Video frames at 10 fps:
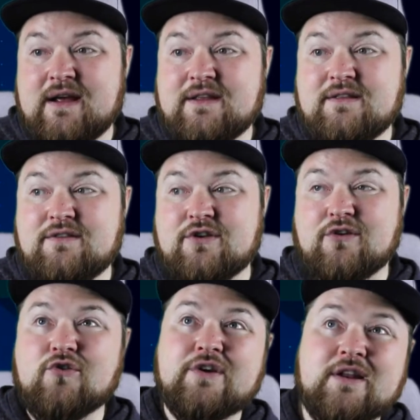you're
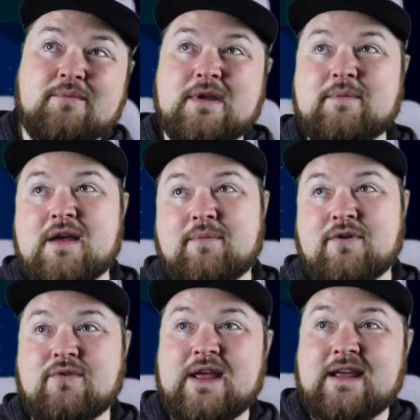looking at maybe
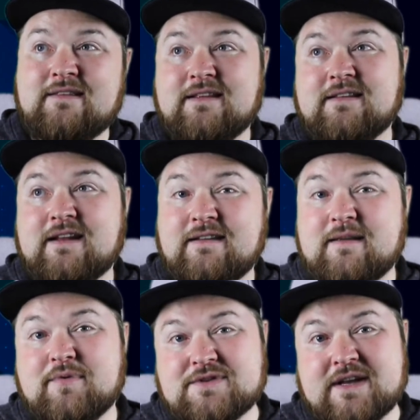about 80 to
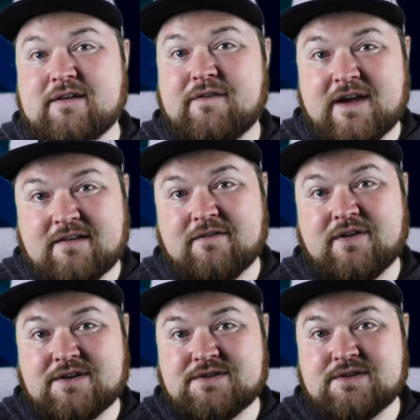90%
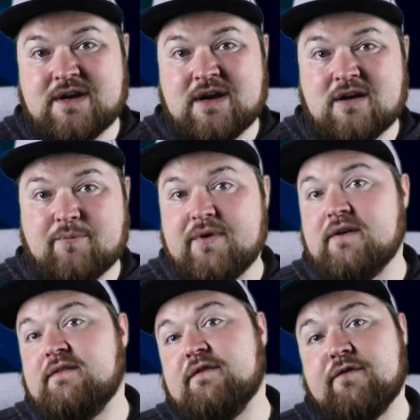effectiveness
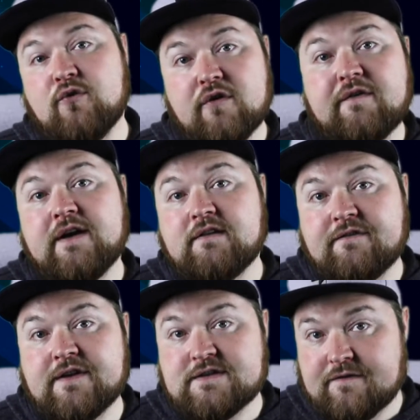compared to full
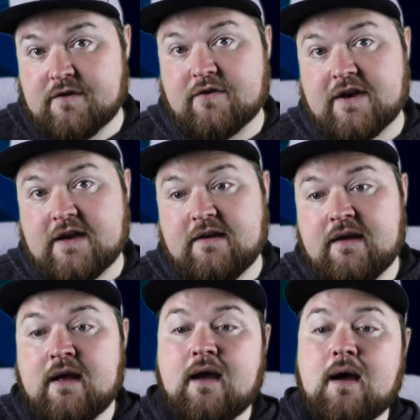effectiveness if they're green,
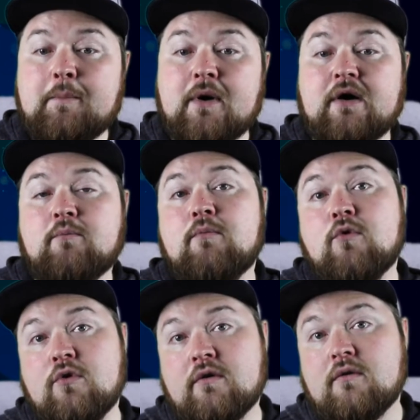but
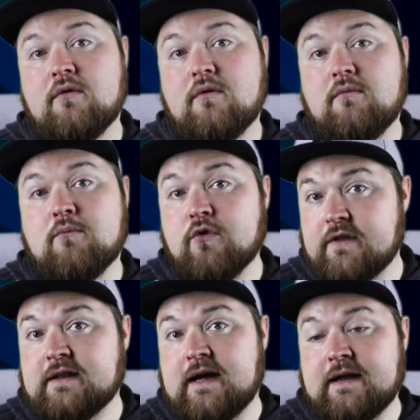more
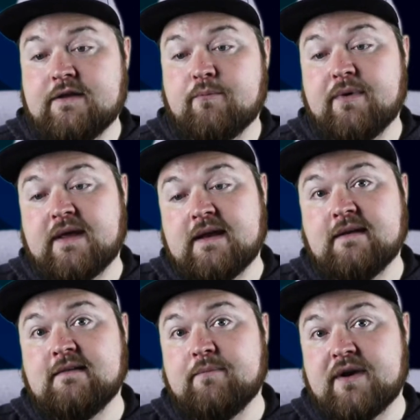than that, you're beginning
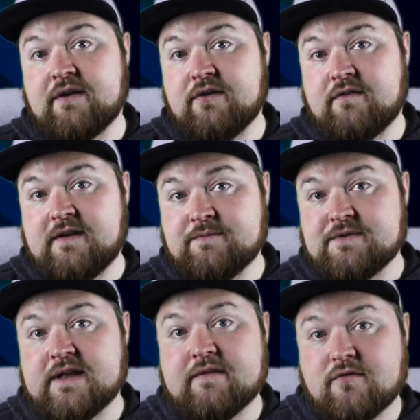to bring your team's
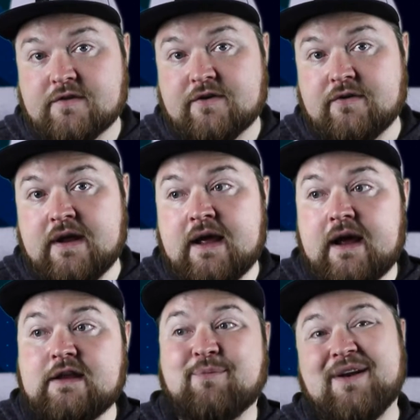level down and
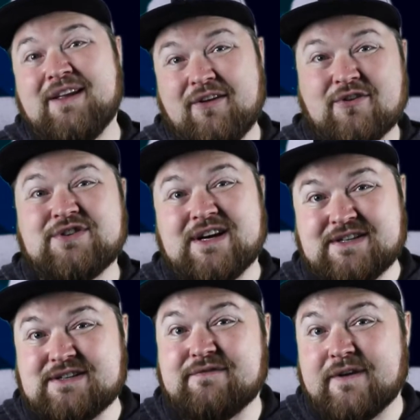you're bringing your
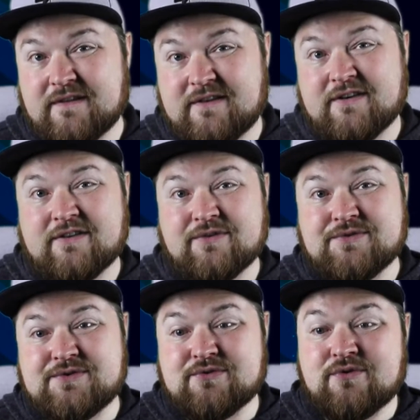chances of victory down. So